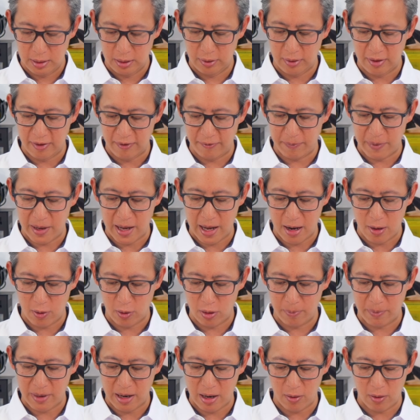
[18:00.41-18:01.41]
You have
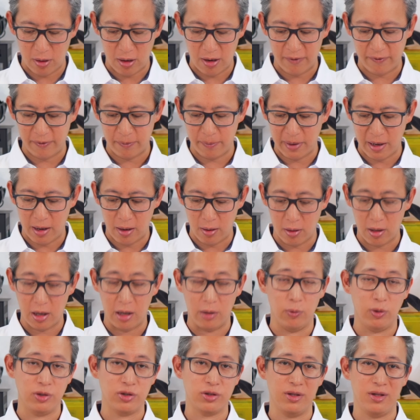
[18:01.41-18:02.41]
power, power off, and power
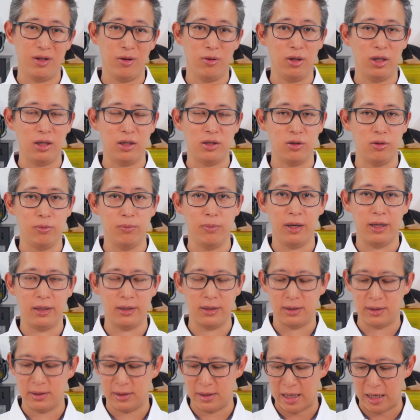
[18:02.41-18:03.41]
on, which are the only two
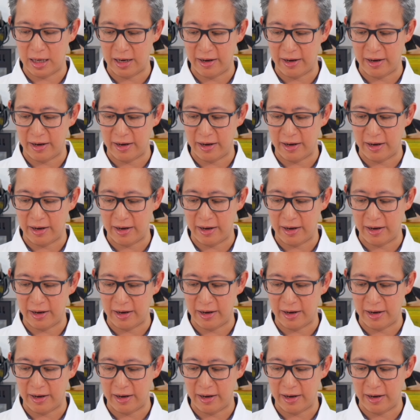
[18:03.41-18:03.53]
buttons that